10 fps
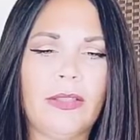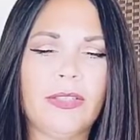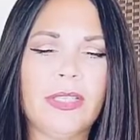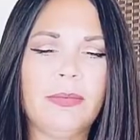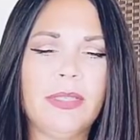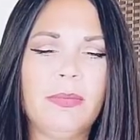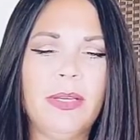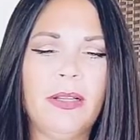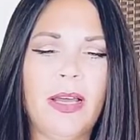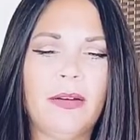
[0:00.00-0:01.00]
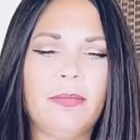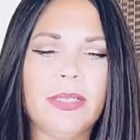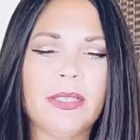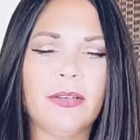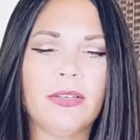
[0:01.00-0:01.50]
there seems to be a lot of
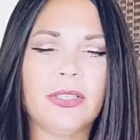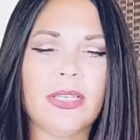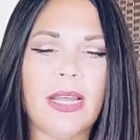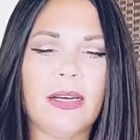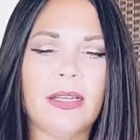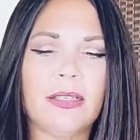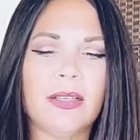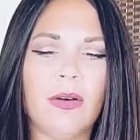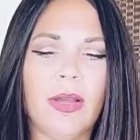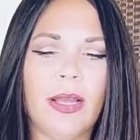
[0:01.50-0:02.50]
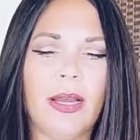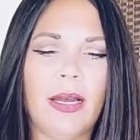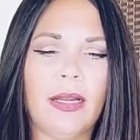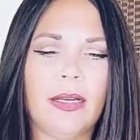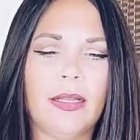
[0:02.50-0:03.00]
misunderstandings going
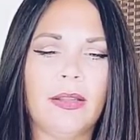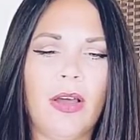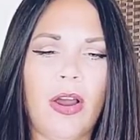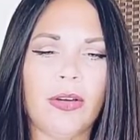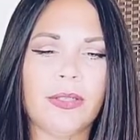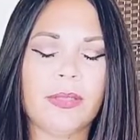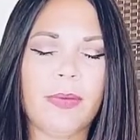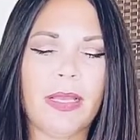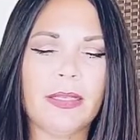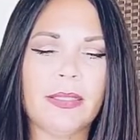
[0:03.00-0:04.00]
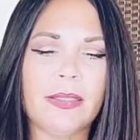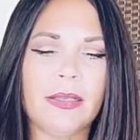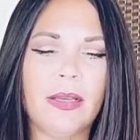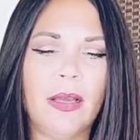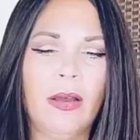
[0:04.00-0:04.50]
on in the heart space,
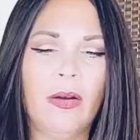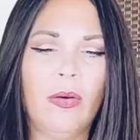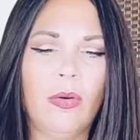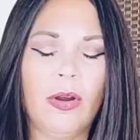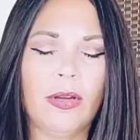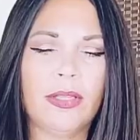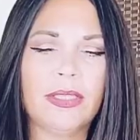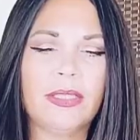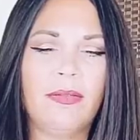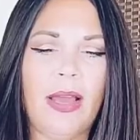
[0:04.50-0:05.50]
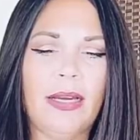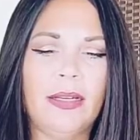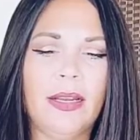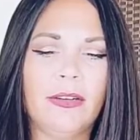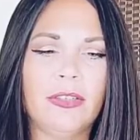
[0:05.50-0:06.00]
or this
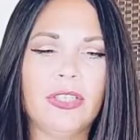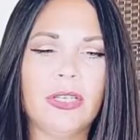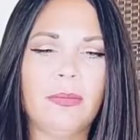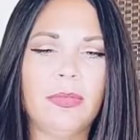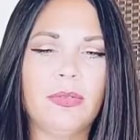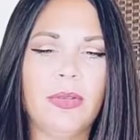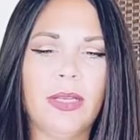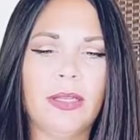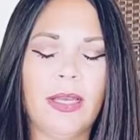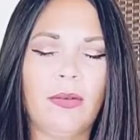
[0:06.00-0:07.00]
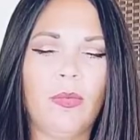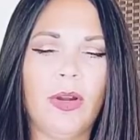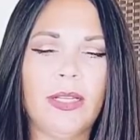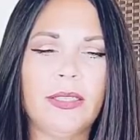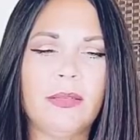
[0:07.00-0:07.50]
divided energy between like
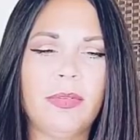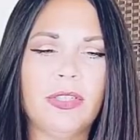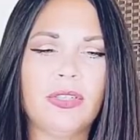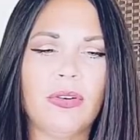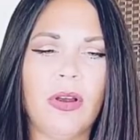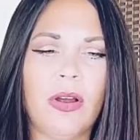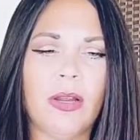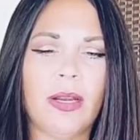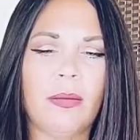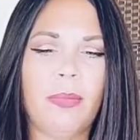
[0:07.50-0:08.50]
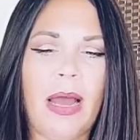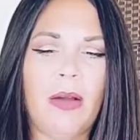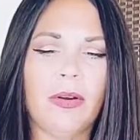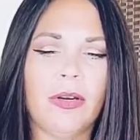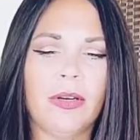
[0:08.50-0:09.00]
wanting to be strong and
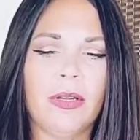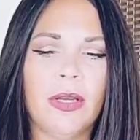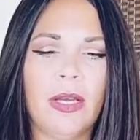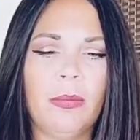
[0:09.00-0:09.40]
empowered,